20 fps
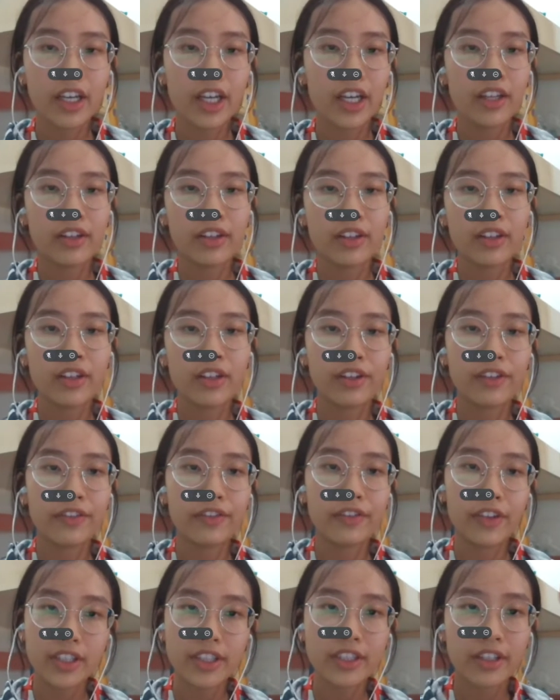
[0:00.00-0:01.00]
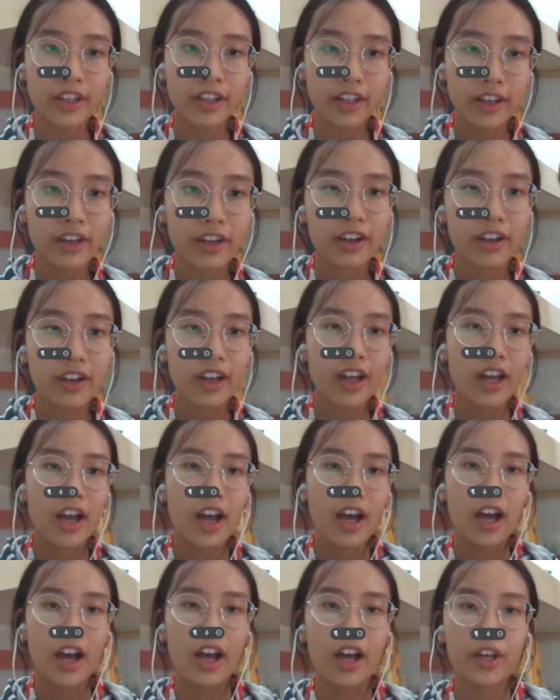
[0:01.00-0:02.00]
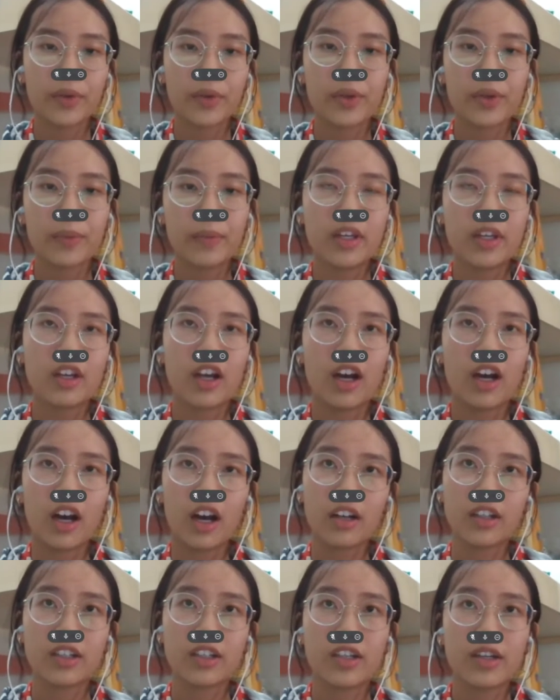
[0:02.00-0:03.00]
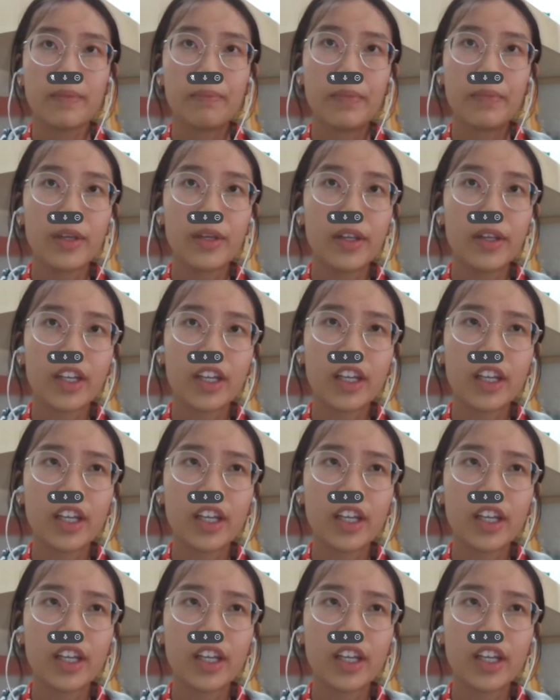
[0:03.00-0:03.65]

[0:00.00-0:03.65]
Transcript: In the first year, I will be